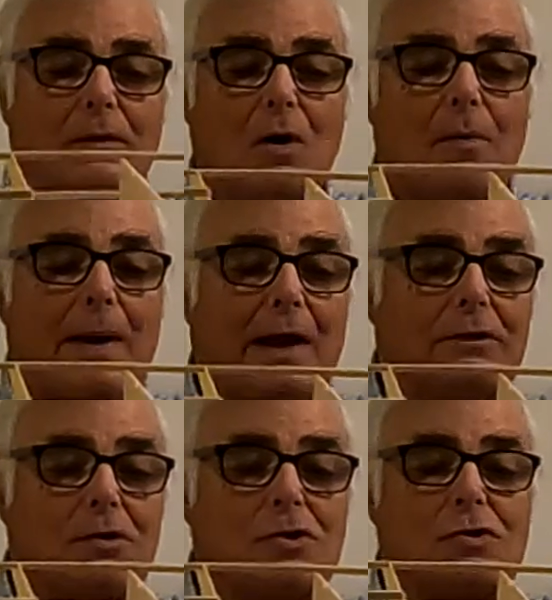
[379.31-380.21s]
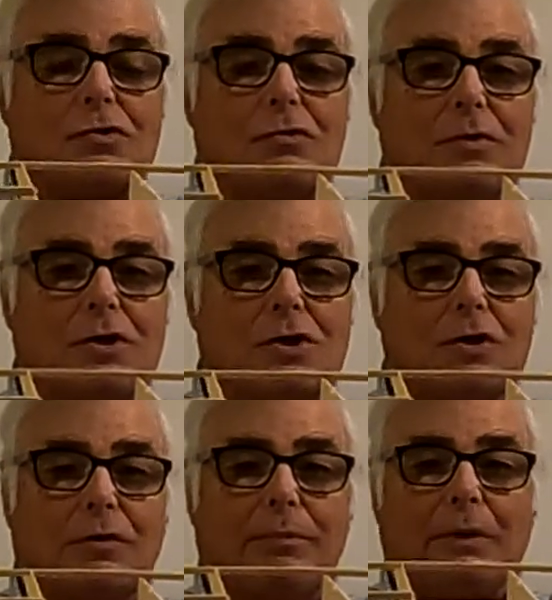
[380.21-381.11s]
go back to just
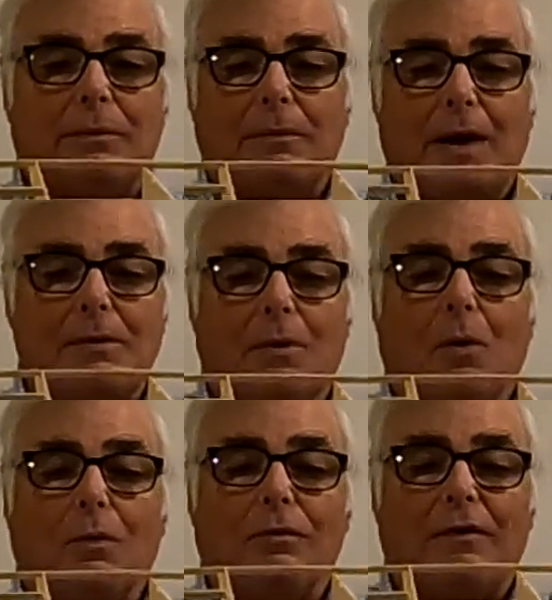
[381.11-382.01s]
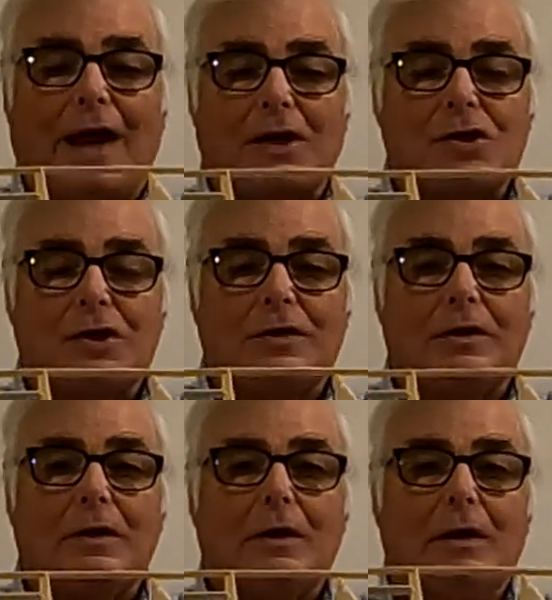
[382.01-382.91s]
traditional, my old-fashioned
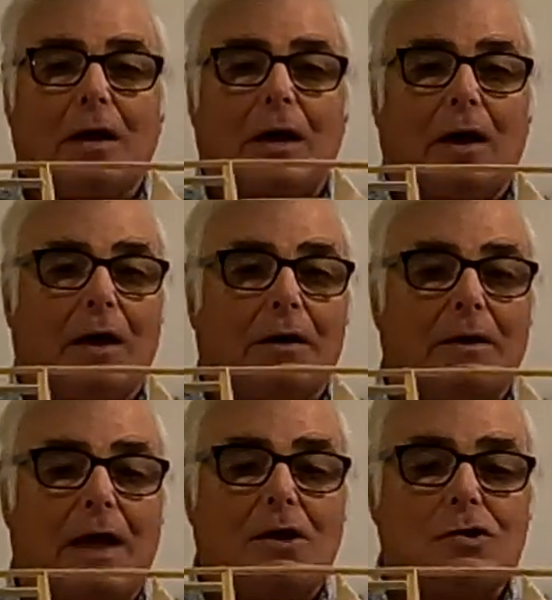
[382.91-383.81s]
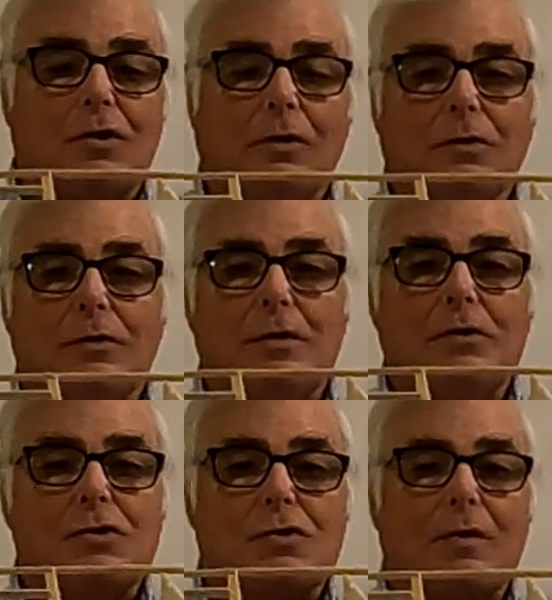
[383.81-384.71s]
edge-glued
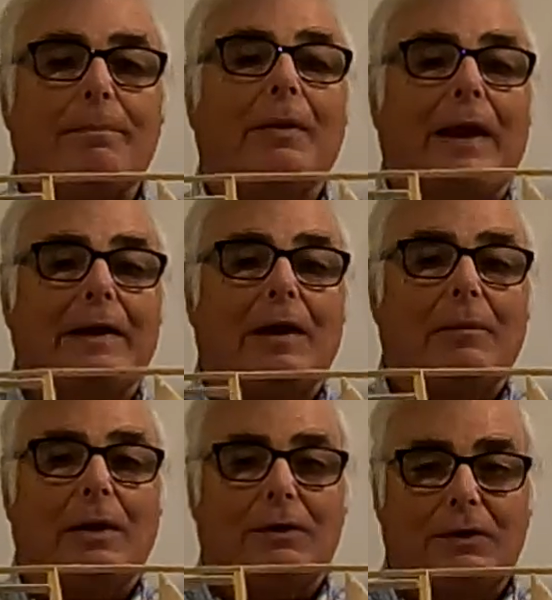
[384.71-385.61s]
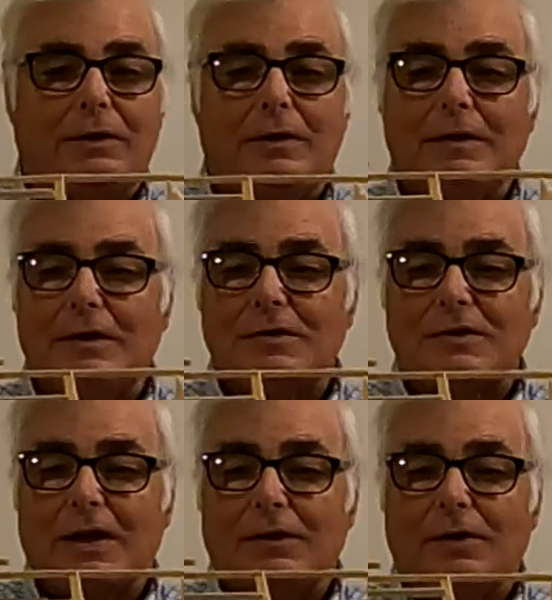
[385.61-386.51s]
strip planking method
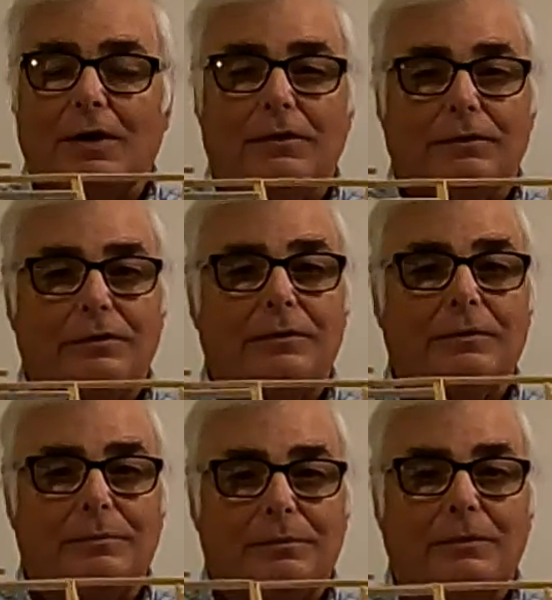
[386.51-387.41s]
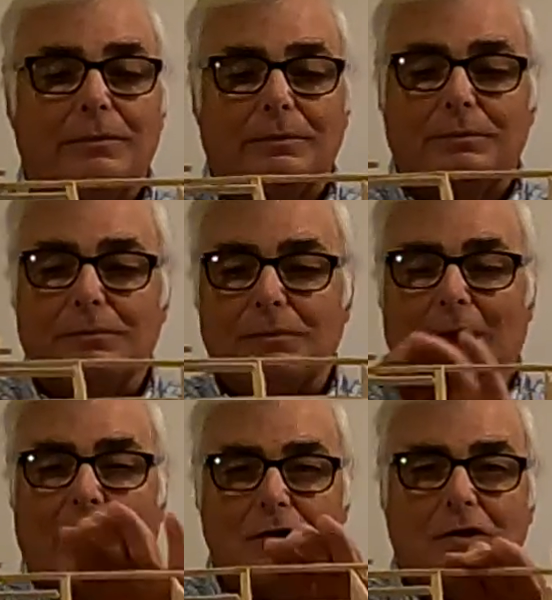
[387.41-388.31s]
instead of
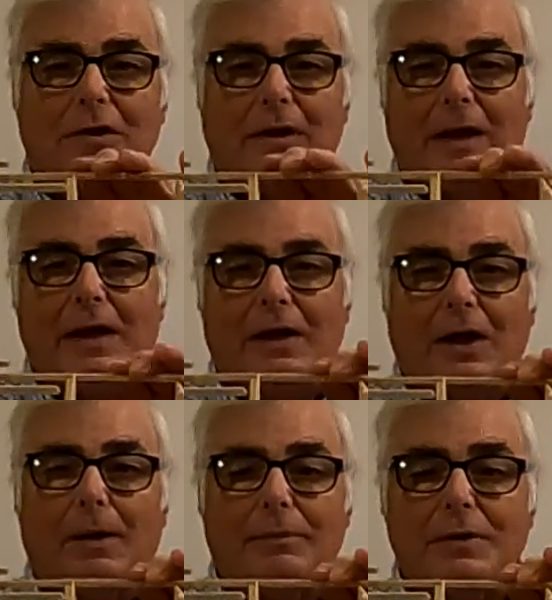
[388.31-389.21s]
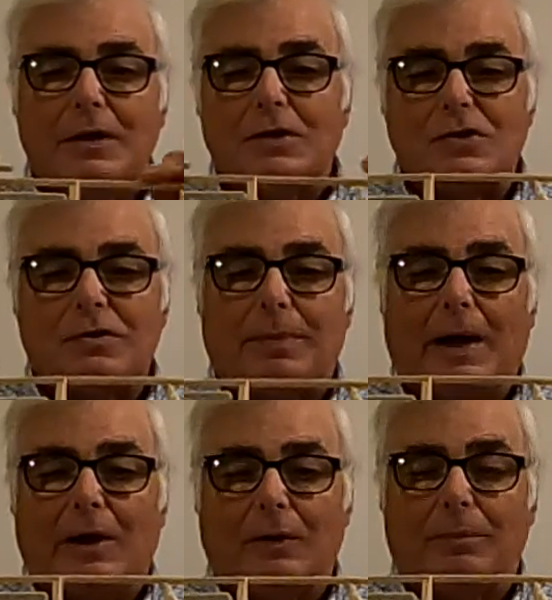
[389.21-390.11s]
actually laying up
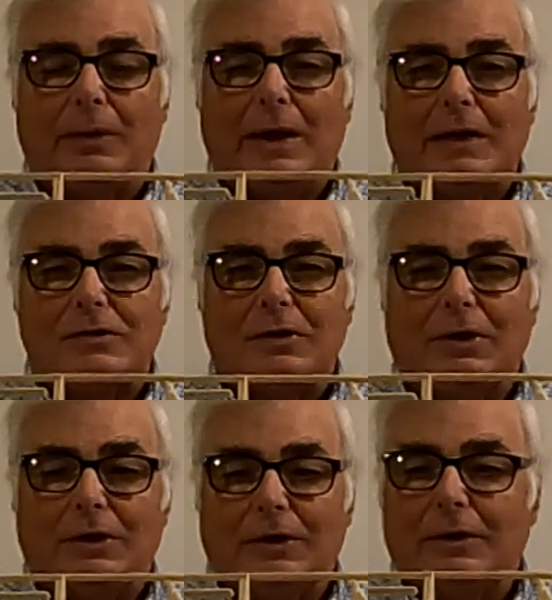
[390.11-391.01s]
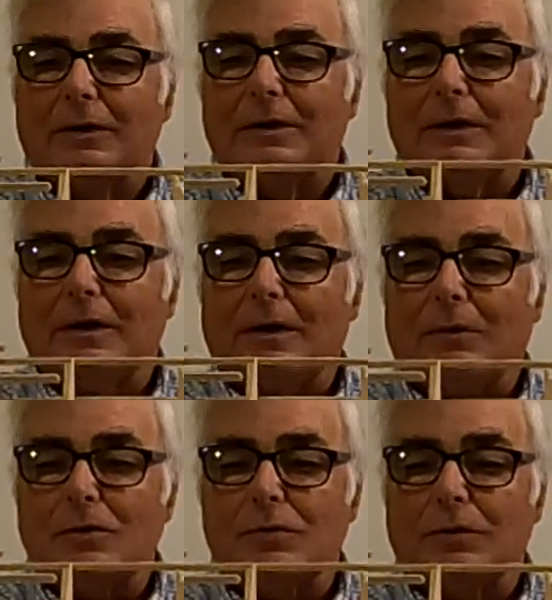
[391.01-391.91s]
spiled planks on here,
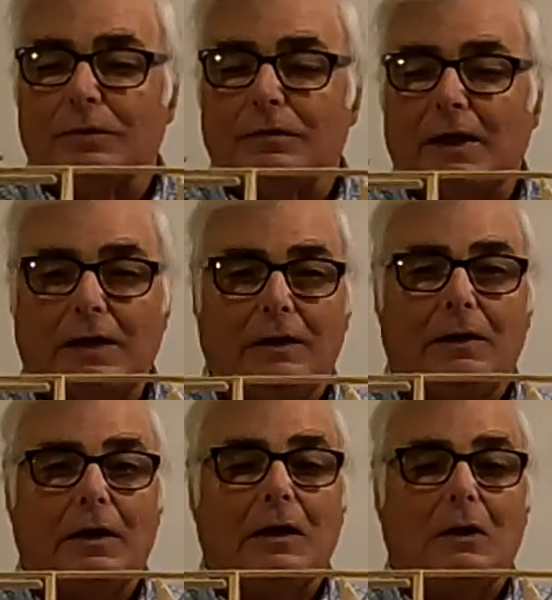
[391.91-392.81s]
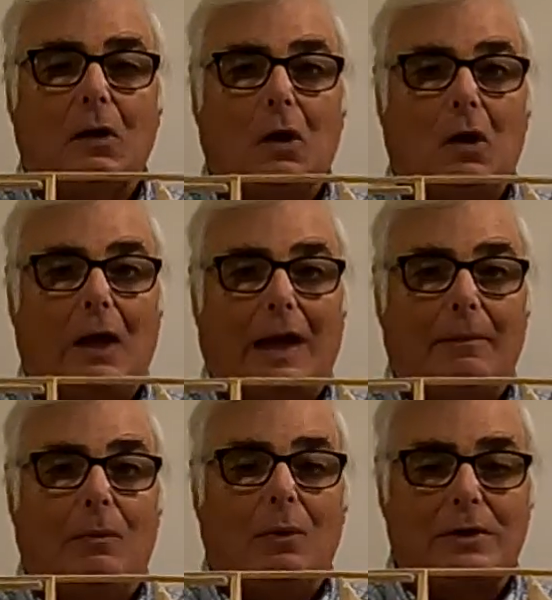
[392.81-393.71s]
which would have taken a
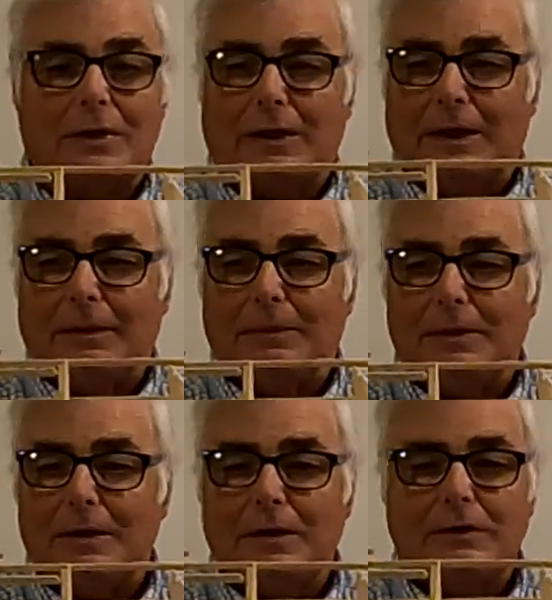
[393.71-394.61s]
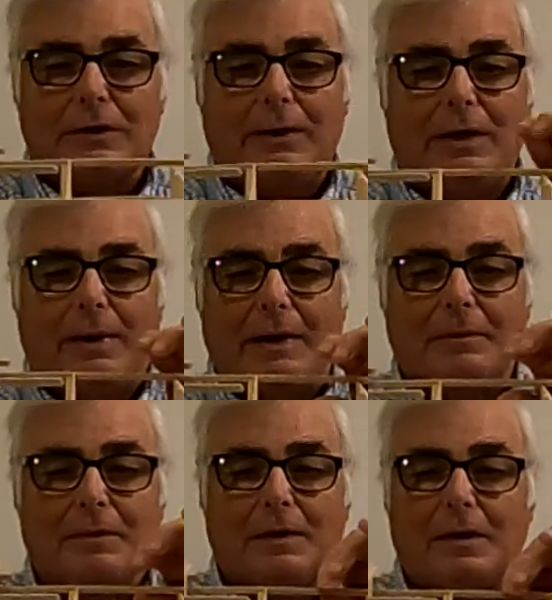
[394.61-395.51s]
lot more time. So
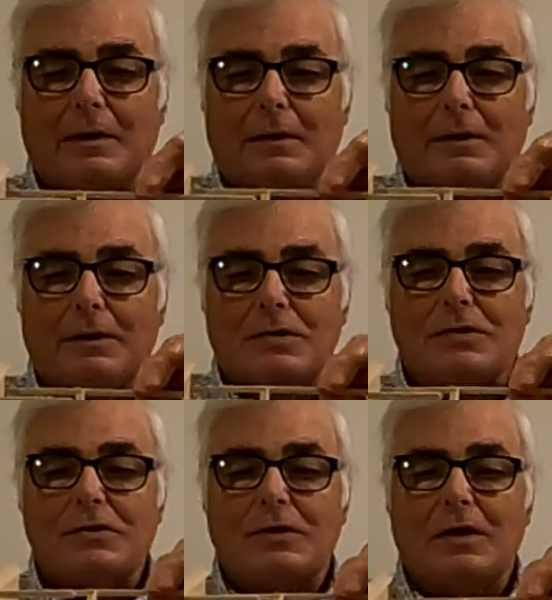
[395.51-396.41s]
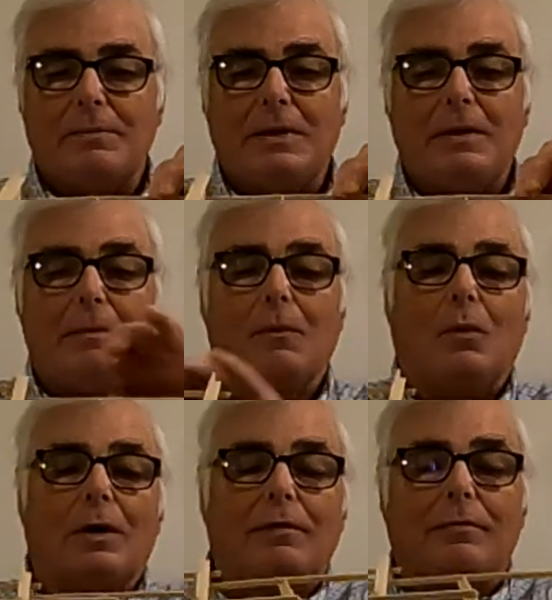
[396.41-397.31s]
anyway, this is going to be
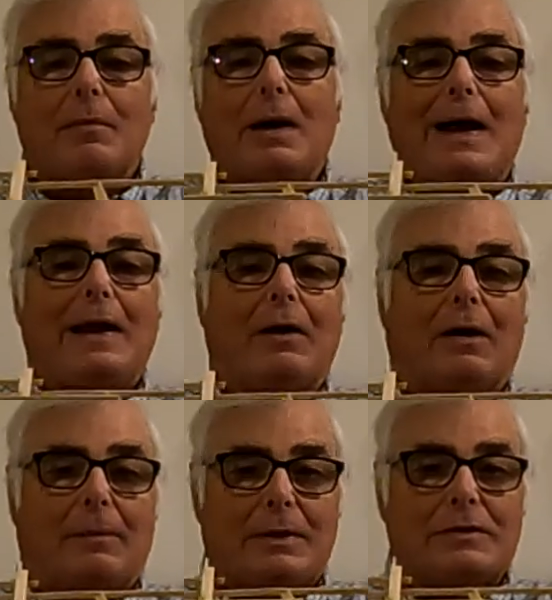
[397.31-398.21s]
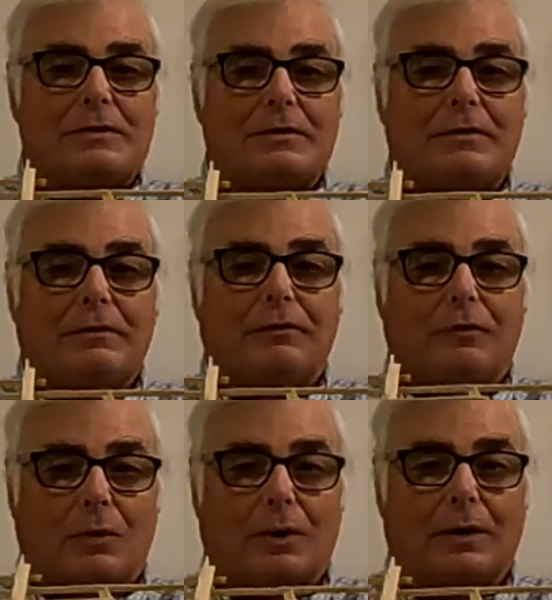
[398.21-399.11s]
one of my hobbies
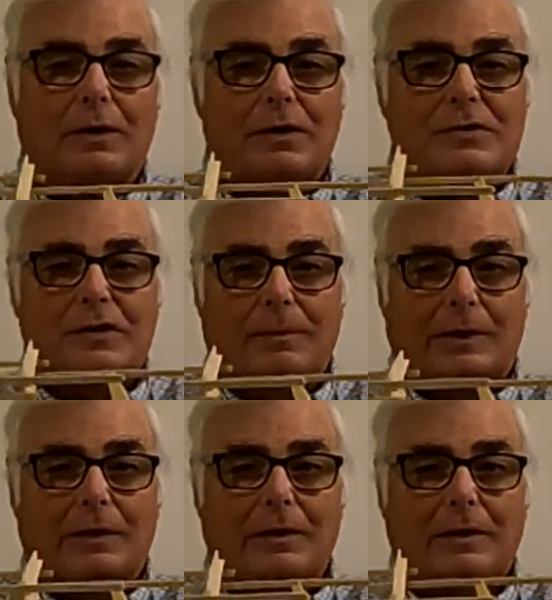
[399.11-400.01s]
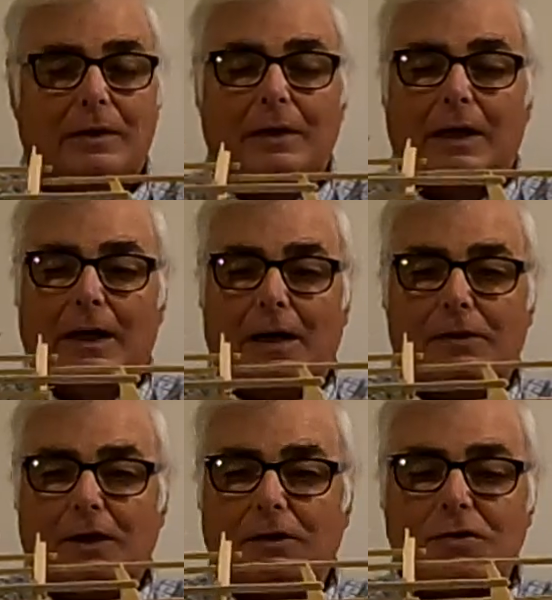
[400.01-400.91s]
for the summer, and
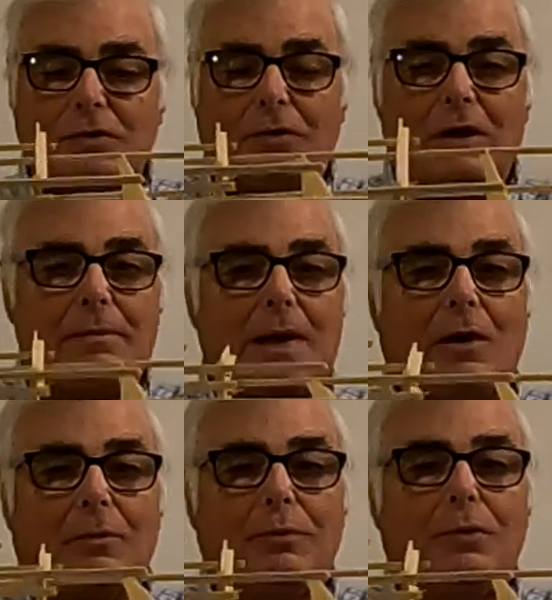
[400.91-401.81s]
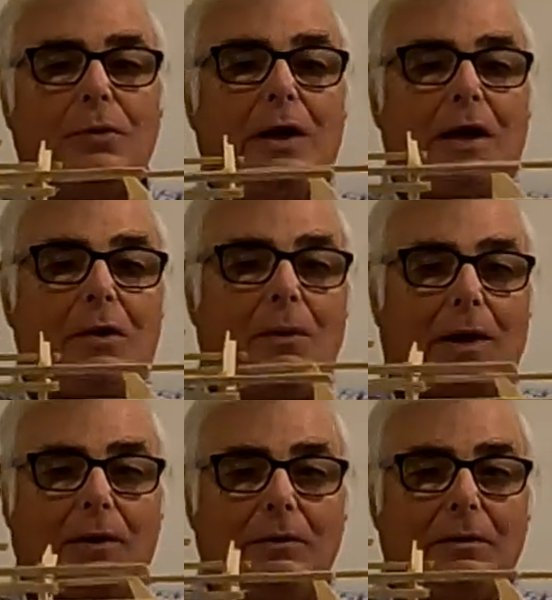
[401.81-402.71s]
I think this will come out pretty
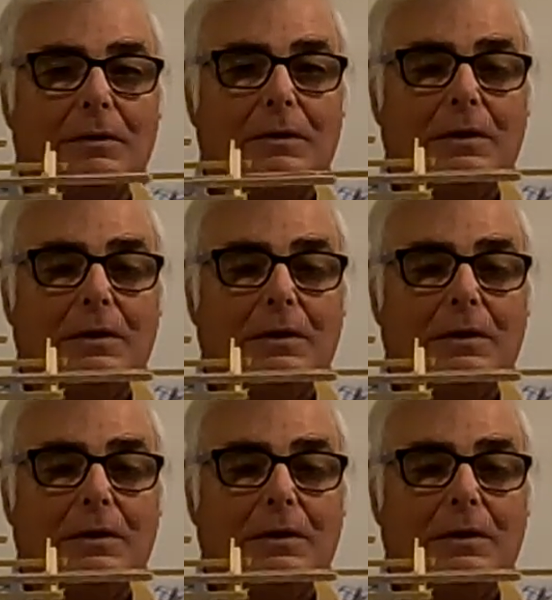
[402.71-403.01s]
well.